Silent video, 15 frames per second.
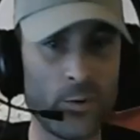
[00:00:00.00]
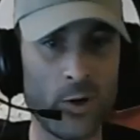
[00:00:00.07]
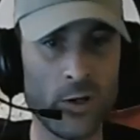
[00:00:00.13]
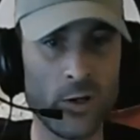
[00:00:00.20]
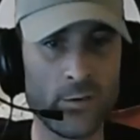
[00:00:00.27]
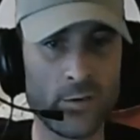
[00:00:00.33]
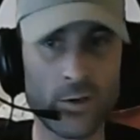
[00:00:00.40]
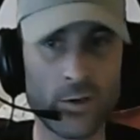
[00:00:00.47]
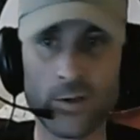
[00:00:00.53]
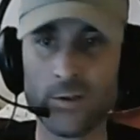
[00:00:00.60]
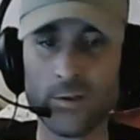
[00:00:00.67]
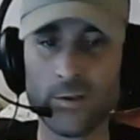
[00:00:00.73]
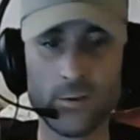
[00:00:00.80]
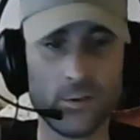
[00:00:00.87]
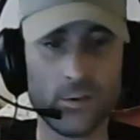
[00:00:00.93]
going through
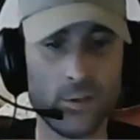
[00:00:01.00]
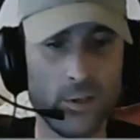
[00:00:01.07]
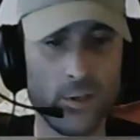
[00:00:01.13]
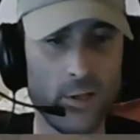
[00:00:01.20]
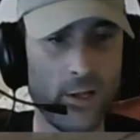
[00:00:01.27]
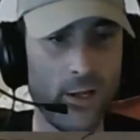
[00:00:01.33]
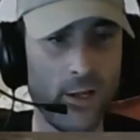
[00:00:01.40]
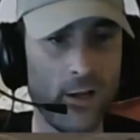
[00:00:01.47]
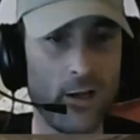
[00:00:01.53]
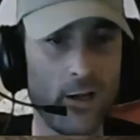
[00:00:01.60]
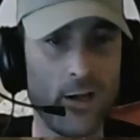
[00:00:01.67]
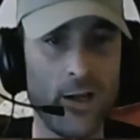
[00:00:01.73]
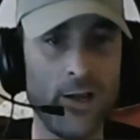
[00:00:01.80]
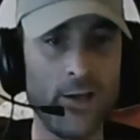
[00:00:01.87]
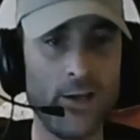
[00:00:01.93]
all of our
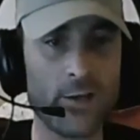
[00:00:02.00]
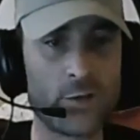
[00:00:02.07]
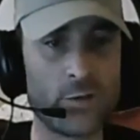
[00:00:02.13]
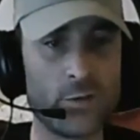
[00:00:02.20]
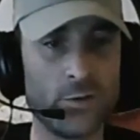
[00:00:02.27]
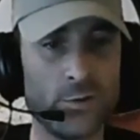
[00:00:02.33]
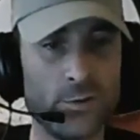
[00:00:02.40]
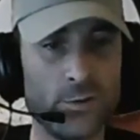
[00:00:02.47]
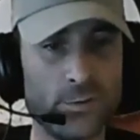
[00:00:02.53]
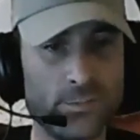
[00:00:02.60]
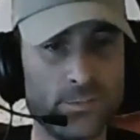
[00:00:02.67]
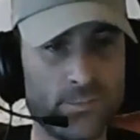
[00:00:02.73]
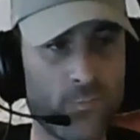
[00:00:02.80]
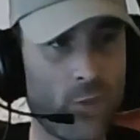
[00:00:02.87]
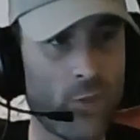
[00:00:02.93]

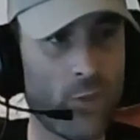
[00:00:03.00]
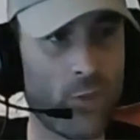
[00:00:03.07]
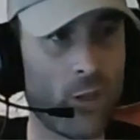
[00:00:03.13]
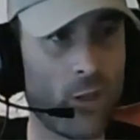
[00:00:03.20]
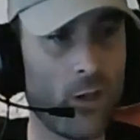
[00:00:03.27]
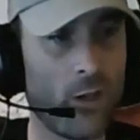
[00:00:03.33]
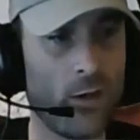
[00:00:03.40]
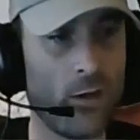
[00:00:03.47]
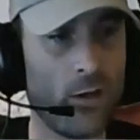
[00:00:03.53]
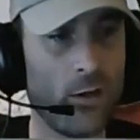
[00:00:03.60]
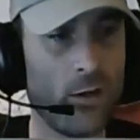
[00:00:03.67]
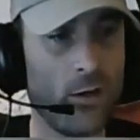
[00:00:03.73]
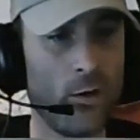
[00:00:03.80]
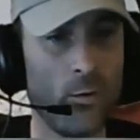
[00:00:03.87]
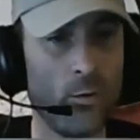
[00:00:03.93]
additional
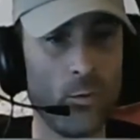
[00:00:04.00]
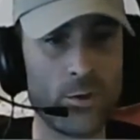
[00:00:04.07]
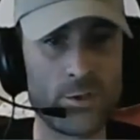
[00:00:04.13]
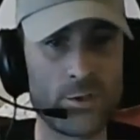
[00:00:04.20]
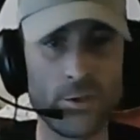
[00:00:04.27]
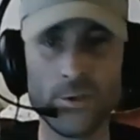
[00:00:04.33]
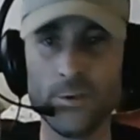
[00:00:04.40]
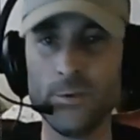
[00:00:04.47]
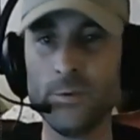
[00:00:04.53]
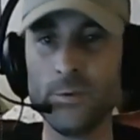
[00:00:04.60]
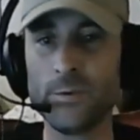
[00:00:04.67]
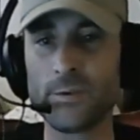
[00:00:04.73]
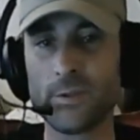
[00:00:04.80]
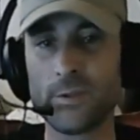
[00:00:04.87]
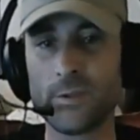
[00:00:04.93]
what's her
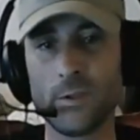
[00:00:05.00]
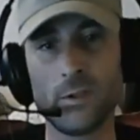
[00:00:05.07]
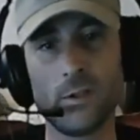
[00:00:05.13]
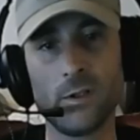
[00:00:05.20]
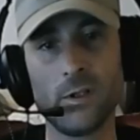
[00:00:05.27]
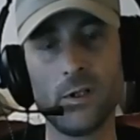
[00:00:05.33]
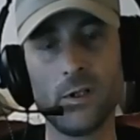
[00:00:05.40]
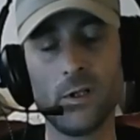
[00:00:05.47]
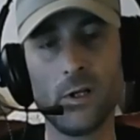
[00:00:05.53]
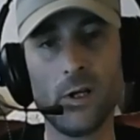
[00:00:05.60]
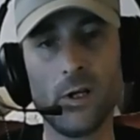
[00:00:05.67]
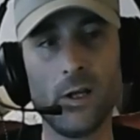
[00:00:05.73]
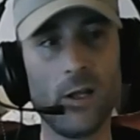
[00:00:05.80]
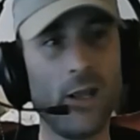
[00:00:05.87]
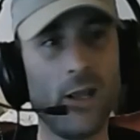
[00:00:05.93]
do's.
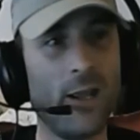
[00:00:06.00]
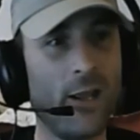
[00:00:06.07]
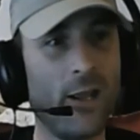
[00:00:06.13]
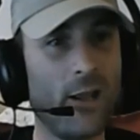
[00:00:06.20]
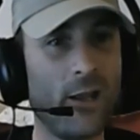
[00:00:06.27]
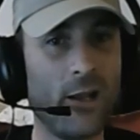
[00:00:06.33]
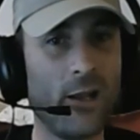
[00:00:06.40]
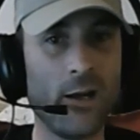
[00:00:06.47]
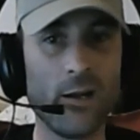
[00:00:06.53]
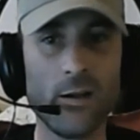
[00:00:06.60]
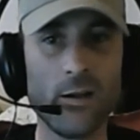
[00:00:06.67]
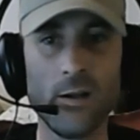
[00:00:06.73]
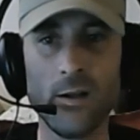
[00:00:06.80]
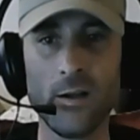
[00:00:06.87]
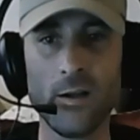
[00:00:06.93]

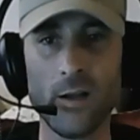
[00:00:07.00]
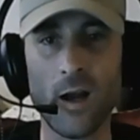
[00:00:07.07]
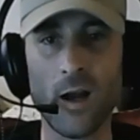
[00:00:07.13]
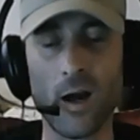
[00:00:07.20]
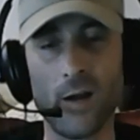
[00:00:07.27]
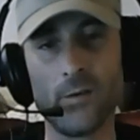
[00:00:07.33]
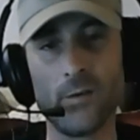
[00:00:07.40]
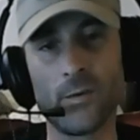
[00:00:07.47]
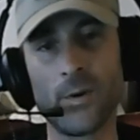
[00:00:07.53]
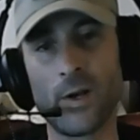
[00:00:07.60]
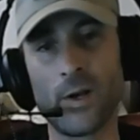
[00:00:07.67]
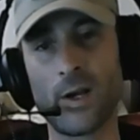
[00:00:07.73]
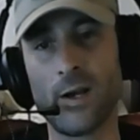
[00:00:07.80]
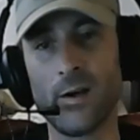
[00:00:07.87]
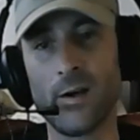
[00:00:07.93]
And alright,
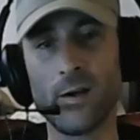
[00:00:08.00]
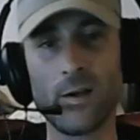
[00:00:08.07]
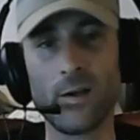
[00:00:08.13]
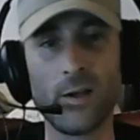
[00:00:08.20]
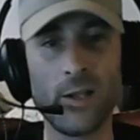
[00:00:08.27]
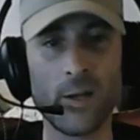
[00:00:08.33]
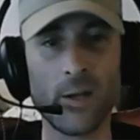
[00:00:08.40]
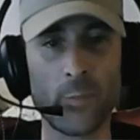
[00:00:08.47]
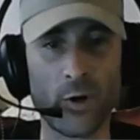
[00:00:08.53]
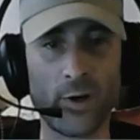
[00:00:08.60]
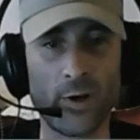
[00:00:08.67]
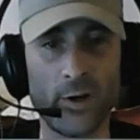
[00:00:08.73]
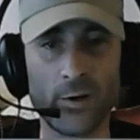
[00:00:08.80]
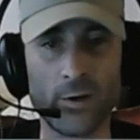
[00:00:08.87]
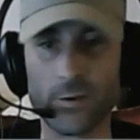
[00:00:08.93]
we're going to get up
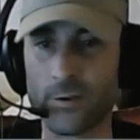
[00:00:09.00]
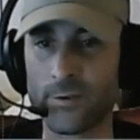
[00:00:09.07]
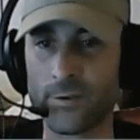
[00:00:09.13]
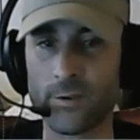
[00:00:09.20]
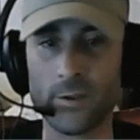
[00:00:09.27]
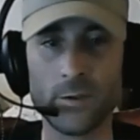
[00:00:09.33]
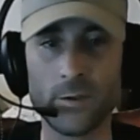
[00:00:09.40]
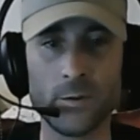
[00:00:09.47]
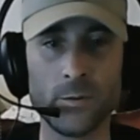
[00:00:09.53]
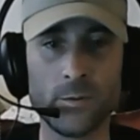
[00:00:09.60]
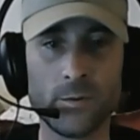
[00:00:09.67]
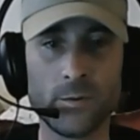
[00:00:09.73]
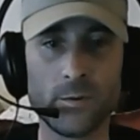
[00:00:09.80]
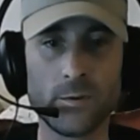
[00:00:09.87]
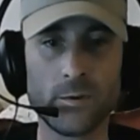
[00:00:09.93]
our character.
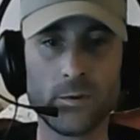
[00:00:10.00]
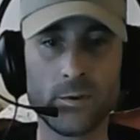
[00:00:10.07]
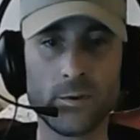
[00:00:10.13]
So